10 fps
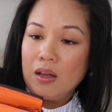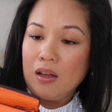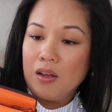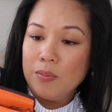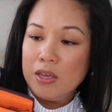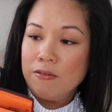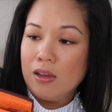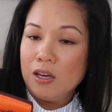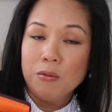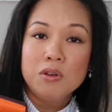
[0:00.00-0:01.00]
If
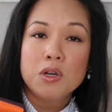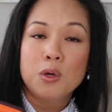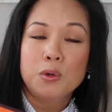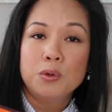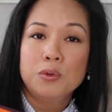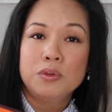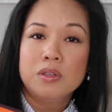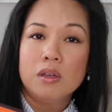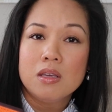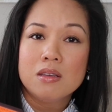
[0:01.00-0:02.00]
anyone
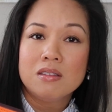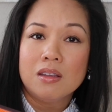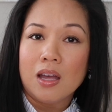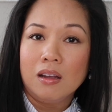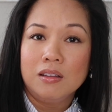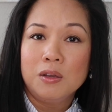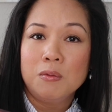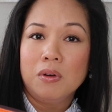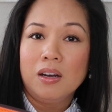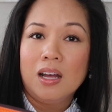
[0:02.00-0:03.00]
knows exactly
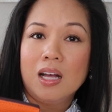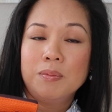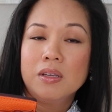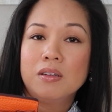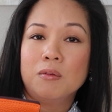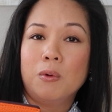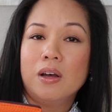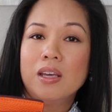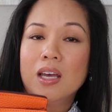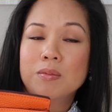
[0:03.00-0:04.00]
what happened and
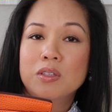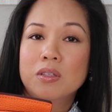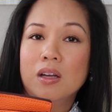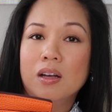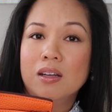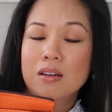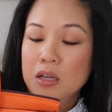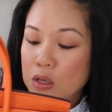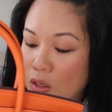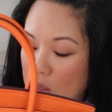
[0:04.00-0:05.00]
why
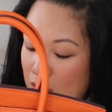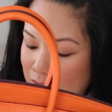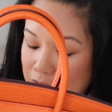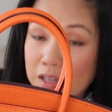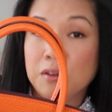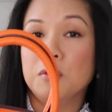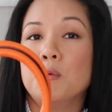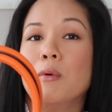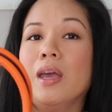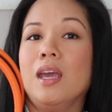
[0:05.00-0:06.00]
Amazon has taken
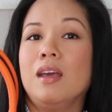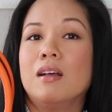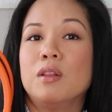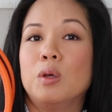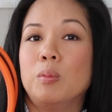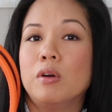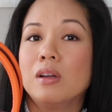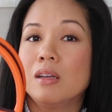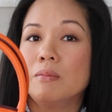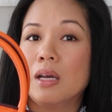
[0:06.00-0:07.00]
away the
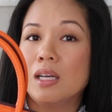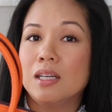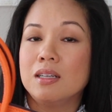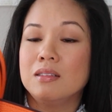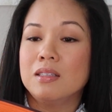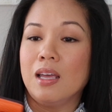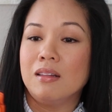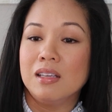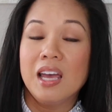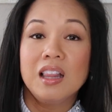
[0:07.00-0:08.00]
Birkin bags
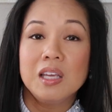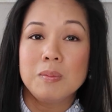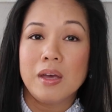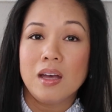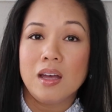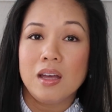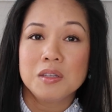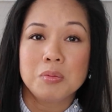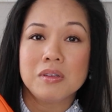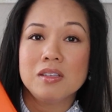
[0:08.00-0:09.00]
and the Kelly
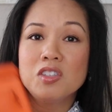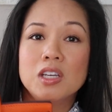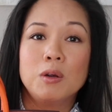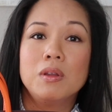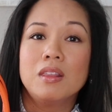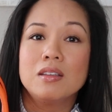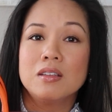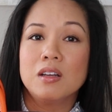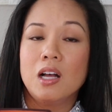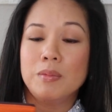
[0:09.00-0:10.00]
bags, please share with
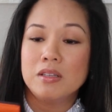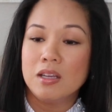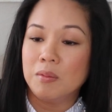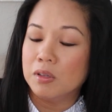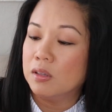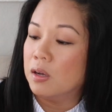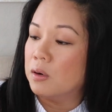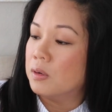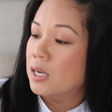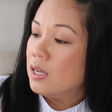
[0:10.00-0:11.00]
us and comment down
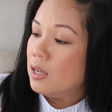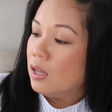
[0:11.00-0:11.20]
below.